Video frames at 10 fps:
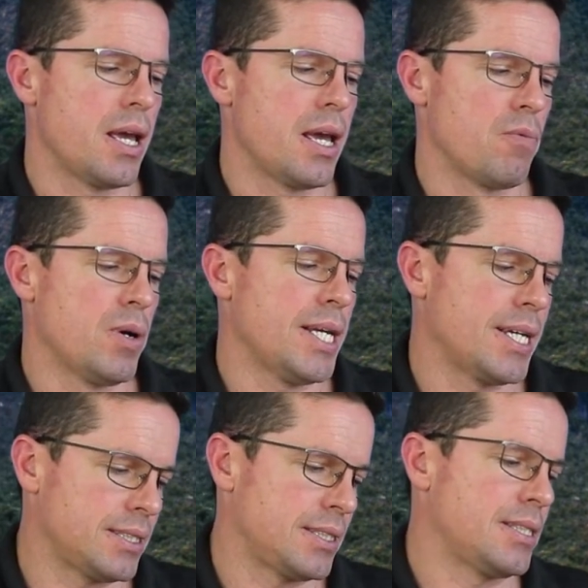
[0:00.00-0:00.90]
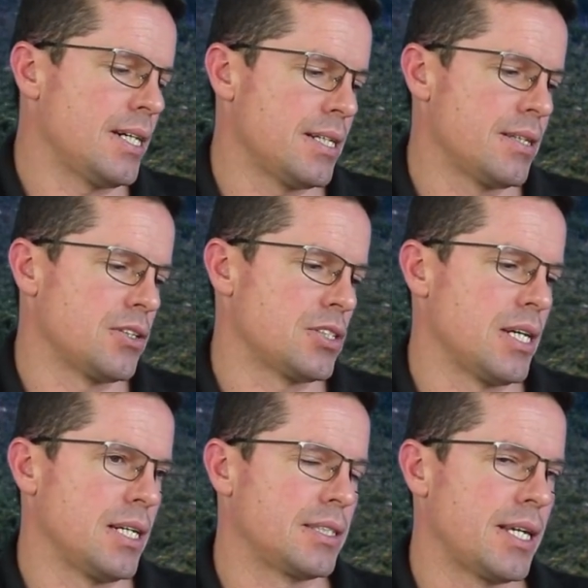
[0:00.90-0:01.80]
And when it gets stuck in those
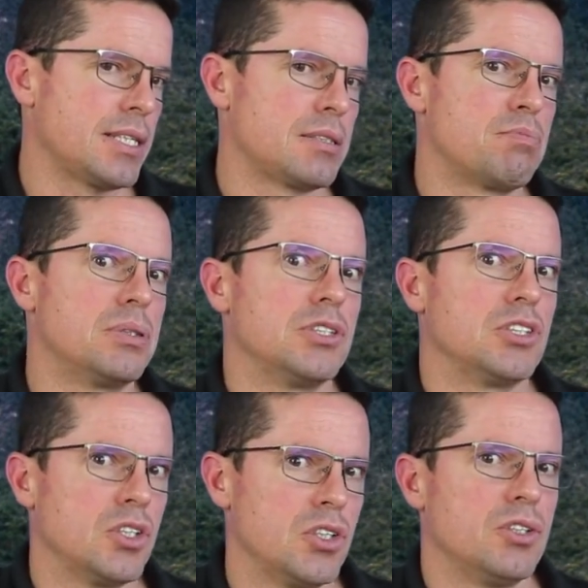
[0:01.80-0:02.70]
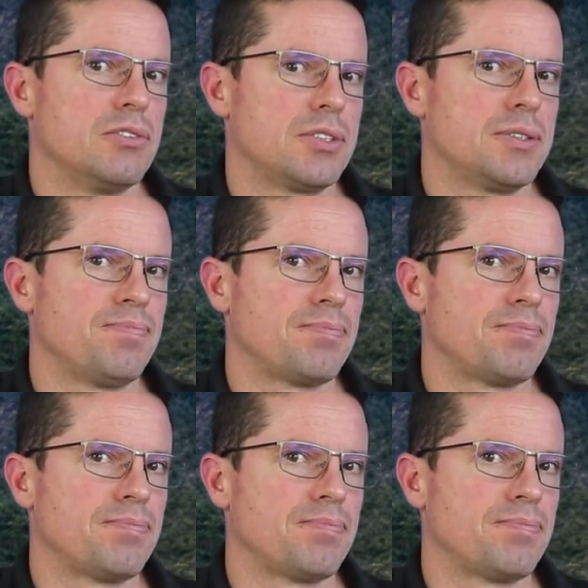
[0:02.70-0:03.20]
layers, it gets preserved.